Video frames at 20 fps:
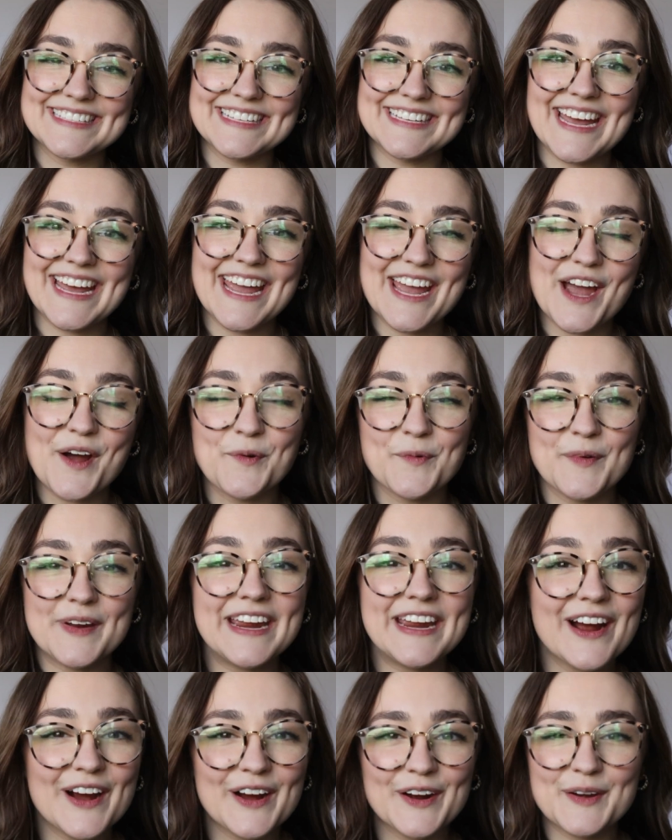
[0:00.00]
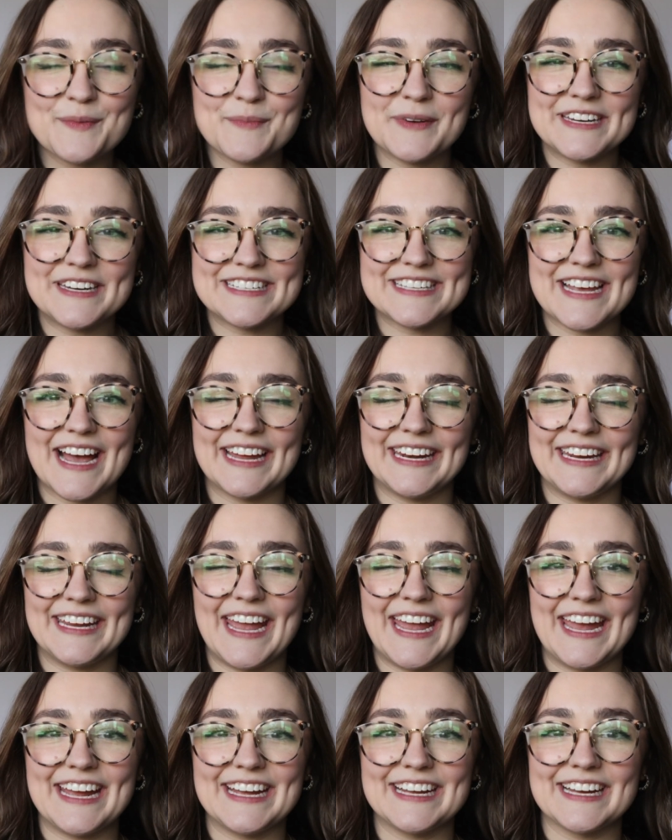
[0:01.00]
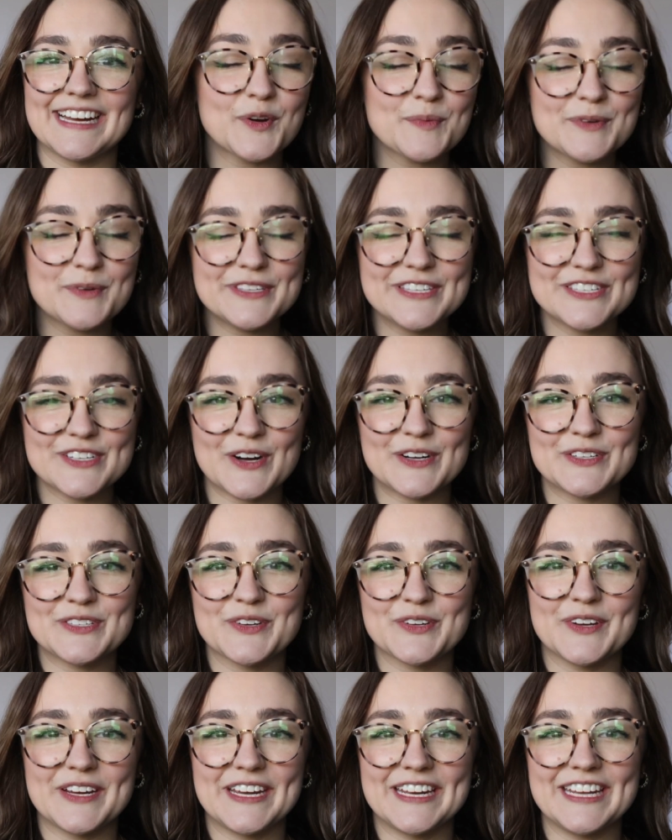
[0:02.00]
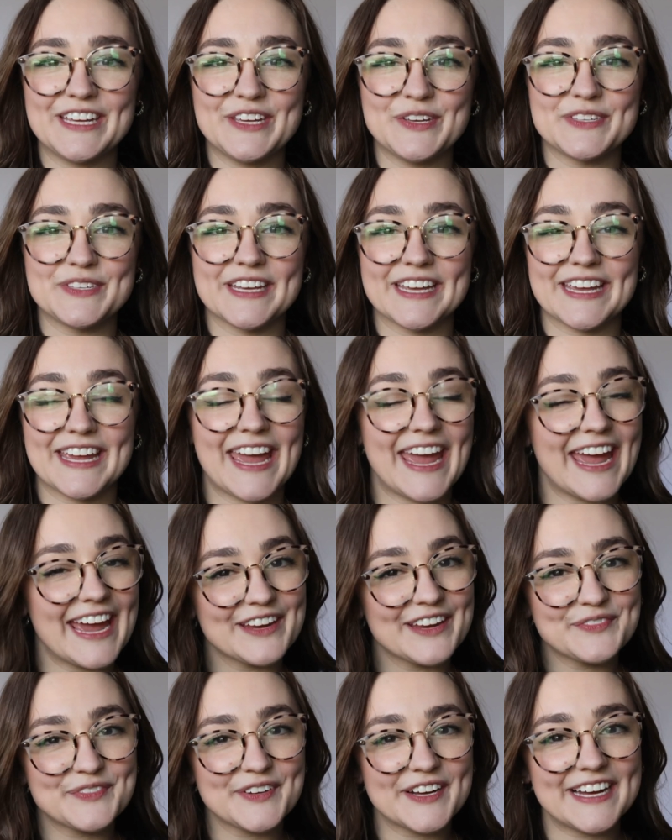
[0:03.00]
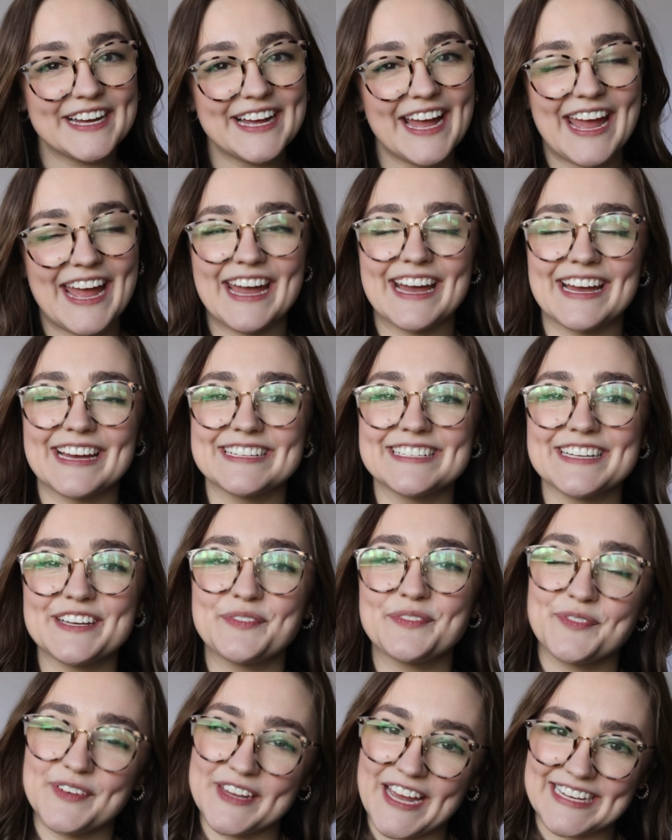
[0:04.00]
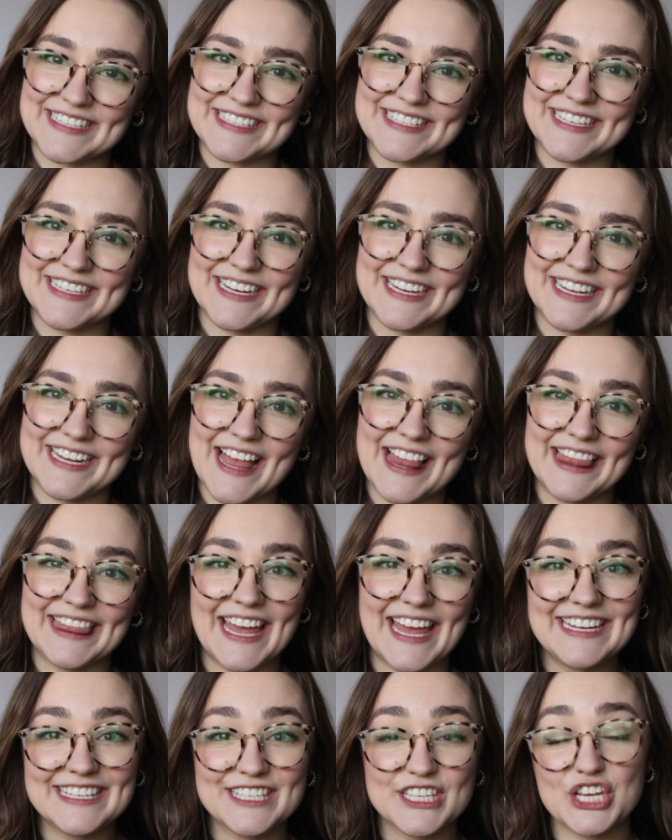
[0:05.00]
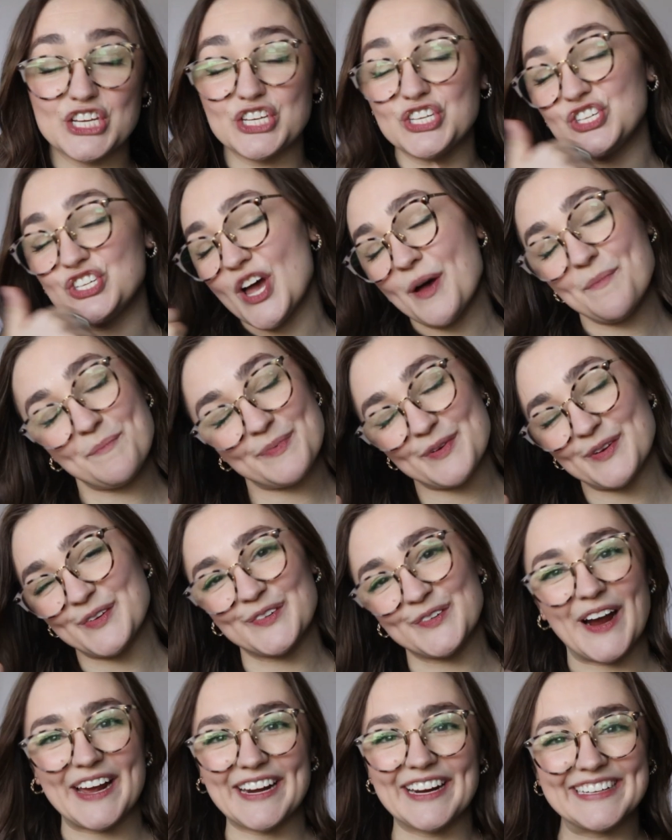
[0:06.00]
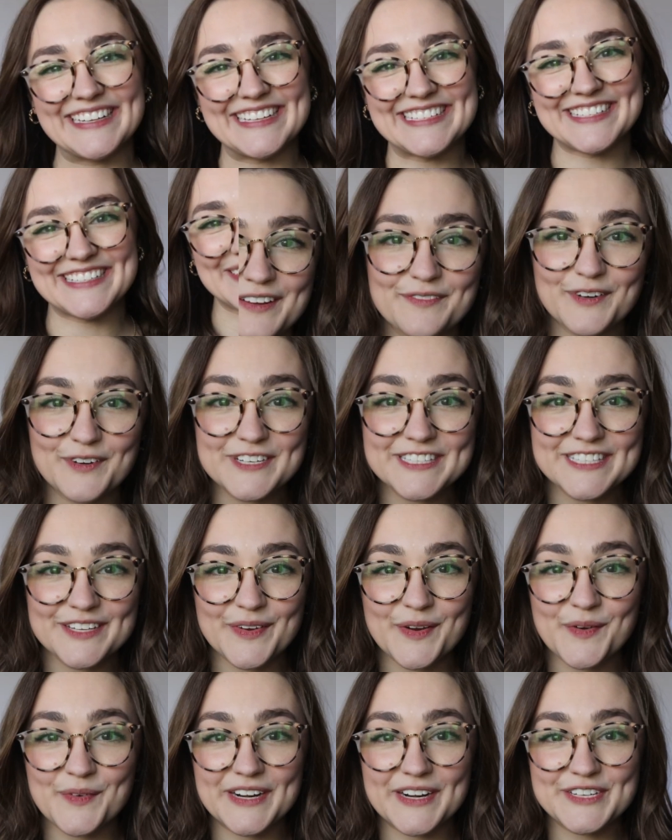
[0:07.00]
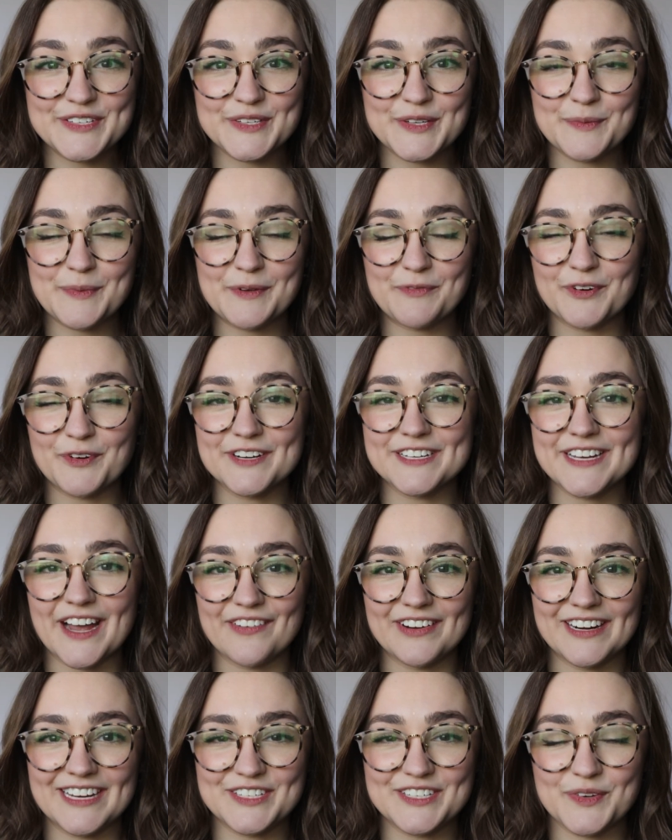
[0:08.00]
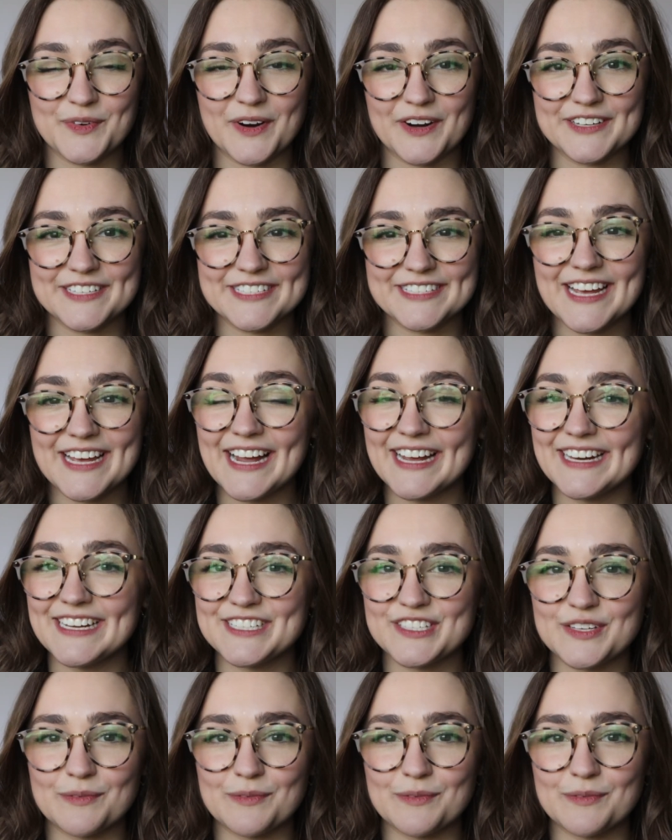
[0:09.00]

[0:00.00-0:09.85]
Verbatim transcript: Today we are going to be designing a photo booth start screen using Canva and Fiesta. Let's jump right on into it. First thing we want to do before diving into our design is